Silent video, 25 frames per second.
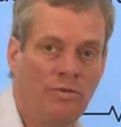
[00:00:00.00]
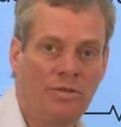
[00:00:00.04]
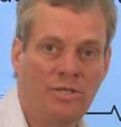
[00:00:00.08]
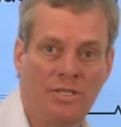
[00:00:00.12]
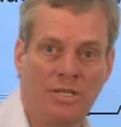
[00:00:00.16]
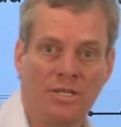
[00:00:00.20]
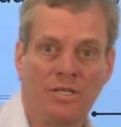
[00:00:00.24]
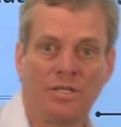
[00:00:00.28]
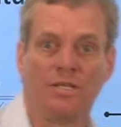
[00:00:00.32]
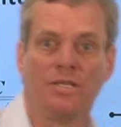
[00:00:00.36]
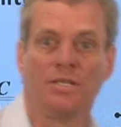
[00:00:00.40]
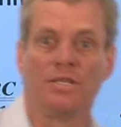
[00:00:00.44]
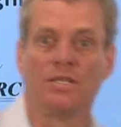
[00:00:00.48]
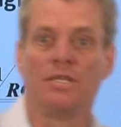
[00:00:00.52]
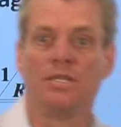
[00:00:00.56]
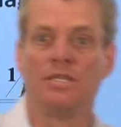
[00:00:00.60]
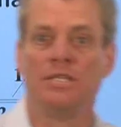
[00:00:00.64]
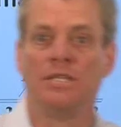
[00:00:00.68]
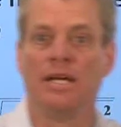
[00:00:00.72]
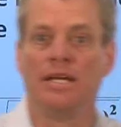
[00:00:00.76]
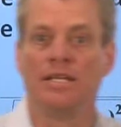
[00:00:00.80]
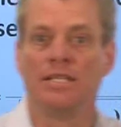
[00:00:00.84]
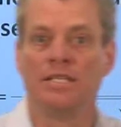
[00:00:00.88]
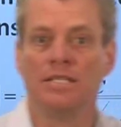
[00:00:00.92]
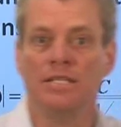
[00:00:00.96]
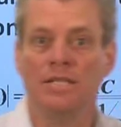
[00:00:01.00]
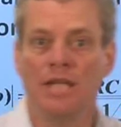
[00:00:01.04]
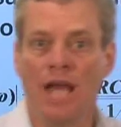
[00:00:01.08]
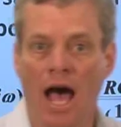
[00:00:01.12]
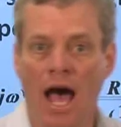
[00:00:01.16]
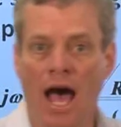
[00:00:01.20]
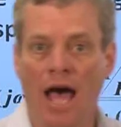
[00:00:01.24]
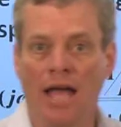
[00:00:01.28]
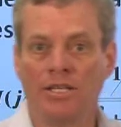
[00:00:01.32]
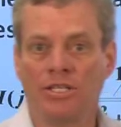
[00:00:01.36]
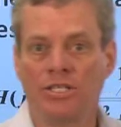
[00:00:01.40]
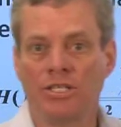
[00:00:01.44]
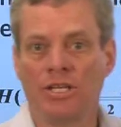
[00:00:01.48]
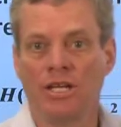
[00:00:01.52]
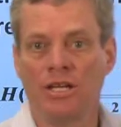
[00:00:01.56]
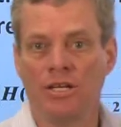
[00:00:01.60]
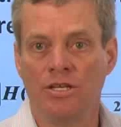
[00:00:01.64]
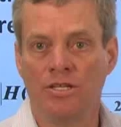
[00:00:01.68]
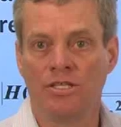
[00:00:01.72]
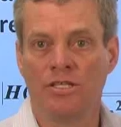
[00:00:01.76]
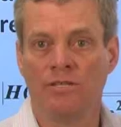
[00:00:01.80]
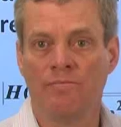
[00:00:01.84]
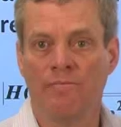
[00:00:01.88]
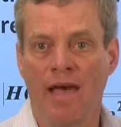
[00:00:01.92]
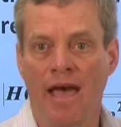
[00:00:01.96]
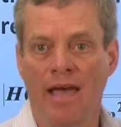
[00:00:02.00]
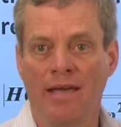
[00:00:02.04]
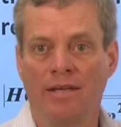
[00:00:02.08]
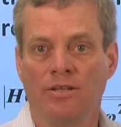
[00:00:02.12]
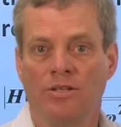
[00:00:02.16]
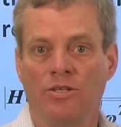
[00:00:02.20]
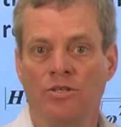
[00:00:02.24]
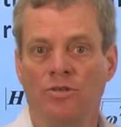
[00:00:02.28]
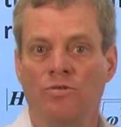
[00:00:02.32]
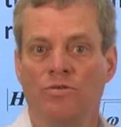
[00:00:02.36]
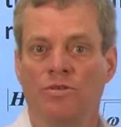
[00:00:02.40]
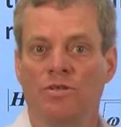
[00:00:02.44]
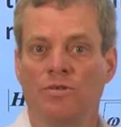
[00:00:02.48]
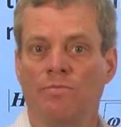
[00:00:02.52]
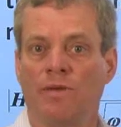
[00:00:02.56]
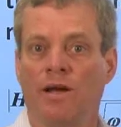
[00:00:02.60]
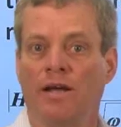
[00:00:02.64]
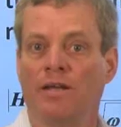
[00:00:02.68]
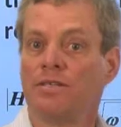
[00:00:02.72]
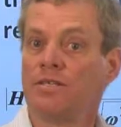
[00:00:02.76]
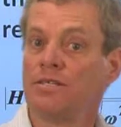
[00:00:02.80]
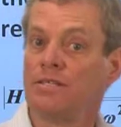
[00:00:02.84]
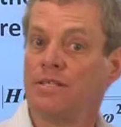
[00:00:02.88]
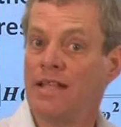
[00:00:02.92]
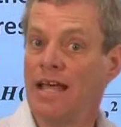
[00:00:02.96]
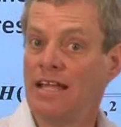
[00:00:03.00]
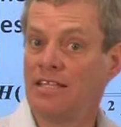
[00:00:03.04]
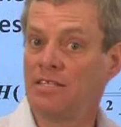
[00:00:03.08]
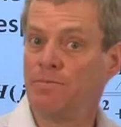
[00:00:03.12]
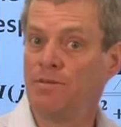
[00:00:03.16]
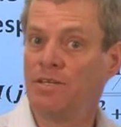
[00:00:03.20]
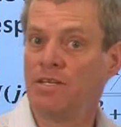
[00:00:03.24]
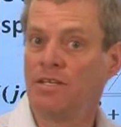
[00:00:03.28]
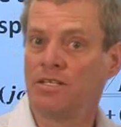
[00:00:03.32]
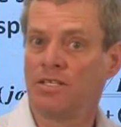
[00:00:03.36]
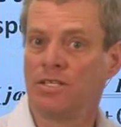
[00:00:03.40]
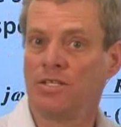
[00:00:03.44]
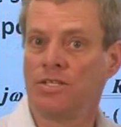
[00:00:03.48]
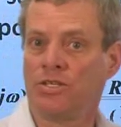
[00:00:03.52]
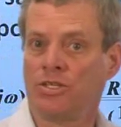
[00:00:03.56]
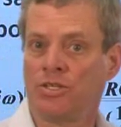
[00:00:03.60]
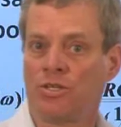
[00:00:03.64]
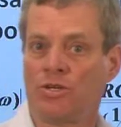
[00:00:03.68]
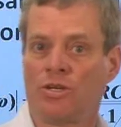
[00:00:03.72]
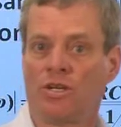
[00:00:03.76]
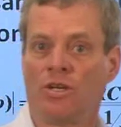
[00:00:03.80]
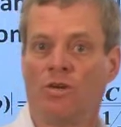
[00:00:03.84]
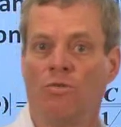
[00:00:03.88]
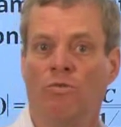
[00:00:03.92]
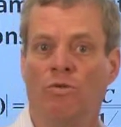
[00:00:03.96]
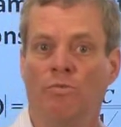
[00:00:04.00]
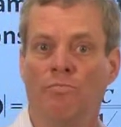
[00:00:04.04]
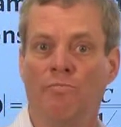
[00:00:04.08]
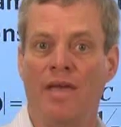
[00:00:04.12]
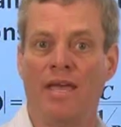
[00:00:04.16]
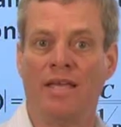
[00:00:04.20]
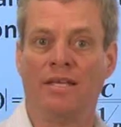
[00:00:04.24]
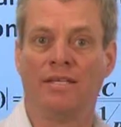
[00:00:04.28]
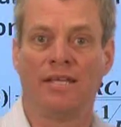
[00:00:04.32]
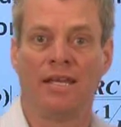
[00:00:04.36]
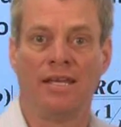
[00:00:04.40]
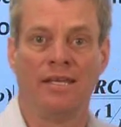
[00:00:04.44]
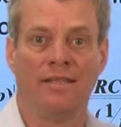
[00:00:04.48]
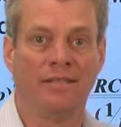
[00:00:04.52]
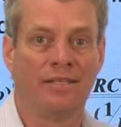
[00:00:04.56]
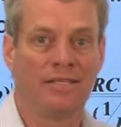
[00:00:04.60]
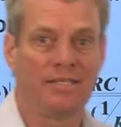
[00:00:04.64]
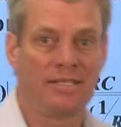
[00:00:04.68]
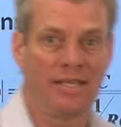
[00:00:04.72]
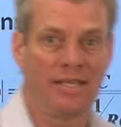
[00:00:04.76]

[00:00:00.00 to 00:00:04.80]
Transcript: resistance does not change the magnitude response. That's because the circuit will maintain the